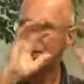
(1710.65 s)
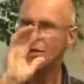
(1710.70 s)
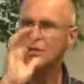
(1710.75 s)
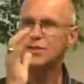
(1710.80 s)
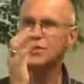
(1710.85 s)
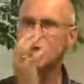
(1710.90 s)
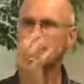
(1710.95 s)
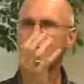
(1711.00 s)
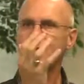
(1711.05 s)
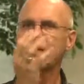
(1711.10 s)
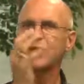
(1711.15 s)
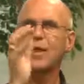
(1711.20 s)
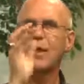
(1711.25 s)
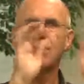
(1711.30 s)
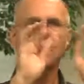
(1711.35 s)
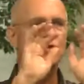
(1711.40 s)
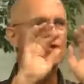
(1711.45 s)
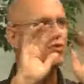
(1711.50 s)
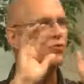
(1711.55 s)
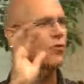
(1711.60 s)
something
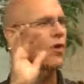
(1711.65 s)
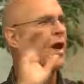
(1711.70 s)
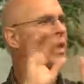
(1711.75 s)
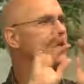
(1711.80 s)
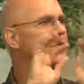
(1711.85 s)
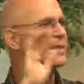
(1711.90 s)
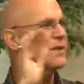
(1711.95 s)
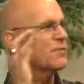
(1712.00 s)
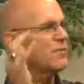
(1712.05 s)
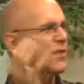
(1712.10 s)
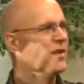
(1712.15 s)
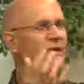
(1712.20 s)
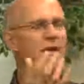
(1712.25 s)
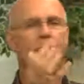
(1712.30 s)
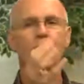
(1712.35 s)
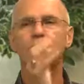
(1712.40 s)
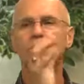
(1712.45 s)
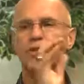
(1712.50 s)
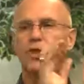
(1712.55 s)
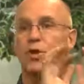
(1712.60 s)
that was right, something
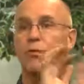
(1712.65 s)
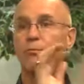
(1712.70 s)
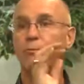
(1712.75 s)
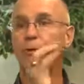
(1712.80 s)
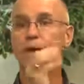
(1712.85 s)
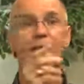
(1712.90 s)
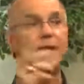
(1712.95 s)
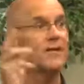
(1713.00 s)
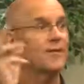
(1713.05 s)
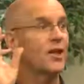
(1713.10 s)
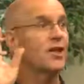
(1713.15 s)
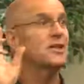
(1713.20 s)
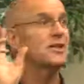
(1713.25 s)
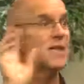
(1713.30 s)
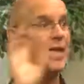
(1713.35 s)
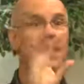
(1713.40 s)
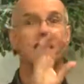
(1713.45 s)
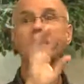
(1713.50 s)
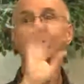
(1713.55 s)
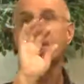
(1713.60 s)
that was complete, the
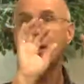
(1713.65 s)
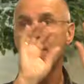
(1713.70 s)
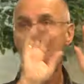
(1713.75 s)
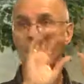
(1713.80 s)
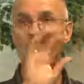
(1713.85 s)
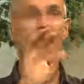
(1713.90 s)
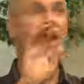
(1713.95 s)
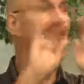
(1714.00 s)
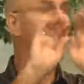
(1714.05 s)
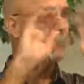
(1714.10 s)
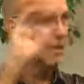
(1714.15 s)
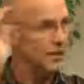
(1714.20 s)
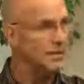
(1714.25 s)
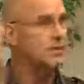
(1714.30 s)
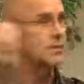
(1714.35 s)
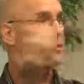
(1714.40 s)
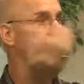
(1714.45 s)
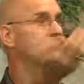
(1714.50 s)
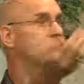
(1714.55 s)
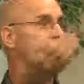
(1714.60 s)
10
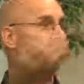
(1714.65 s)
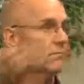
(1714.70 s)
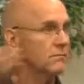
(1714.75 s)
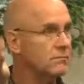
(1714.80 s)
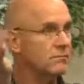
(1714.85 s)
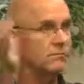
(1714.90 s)
commandments.